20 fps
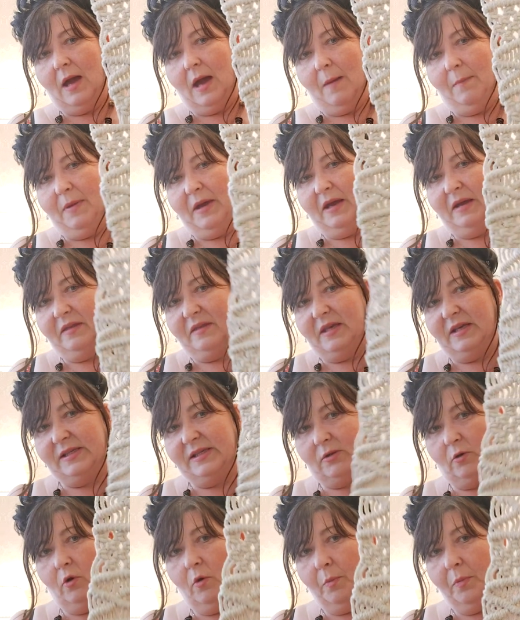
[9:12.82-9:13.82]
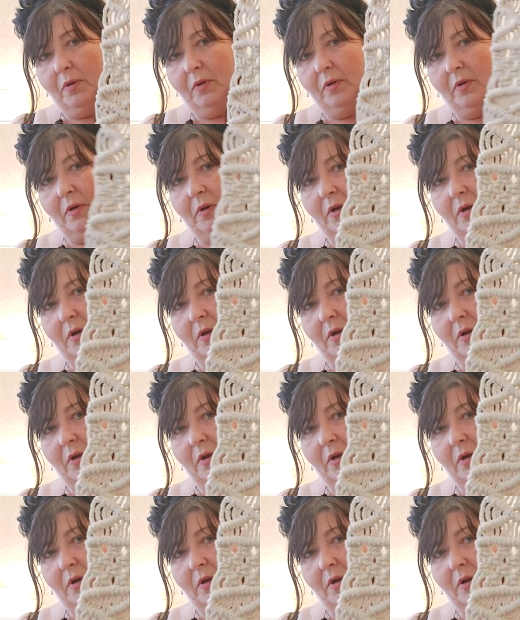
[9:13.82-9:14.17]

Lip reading: I picked this up.